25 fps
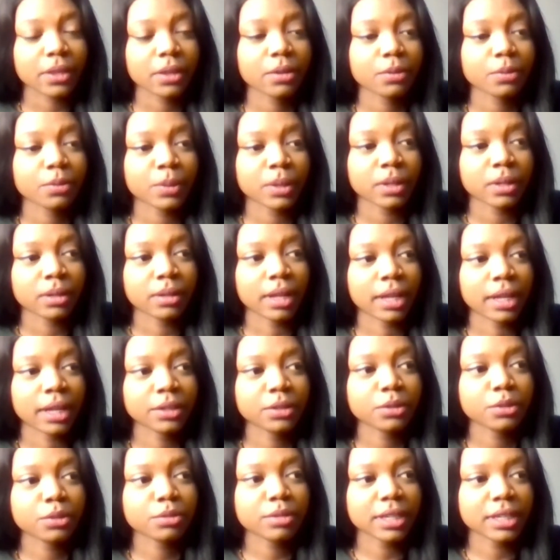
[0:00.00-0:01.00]
Well, I
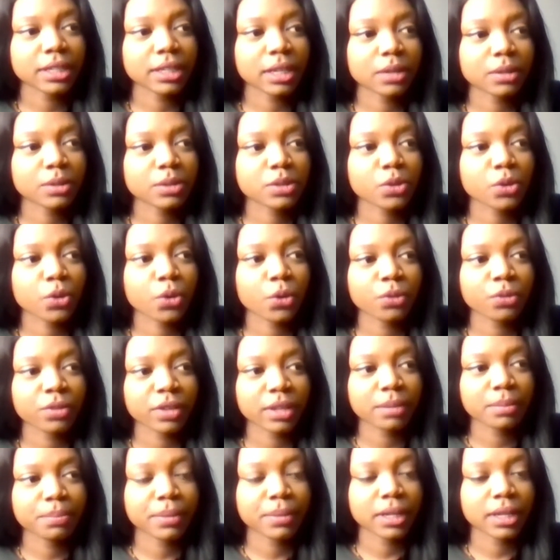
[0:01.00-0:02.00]
know right now is
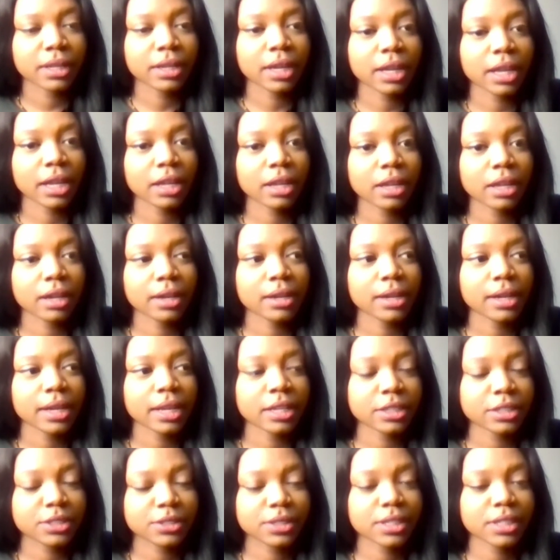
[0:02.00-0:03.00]
COVID, but
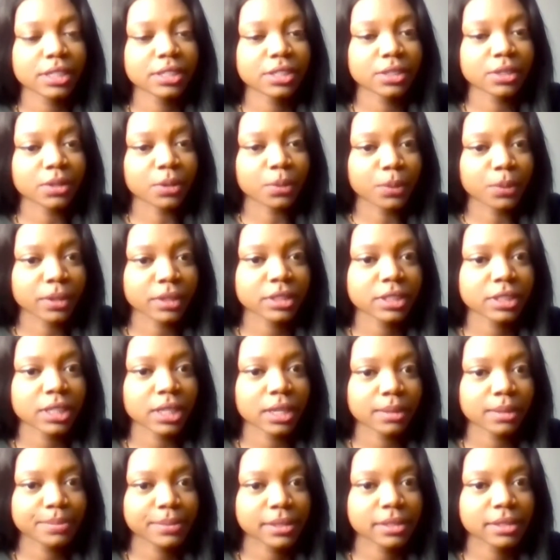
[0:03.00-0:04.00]
educational
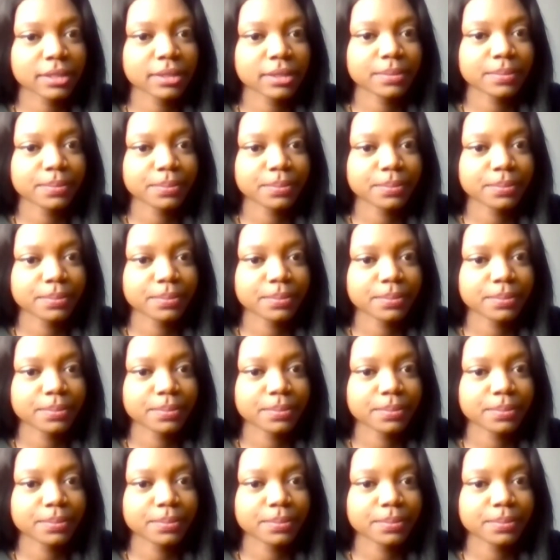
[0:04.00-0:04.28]
workshops,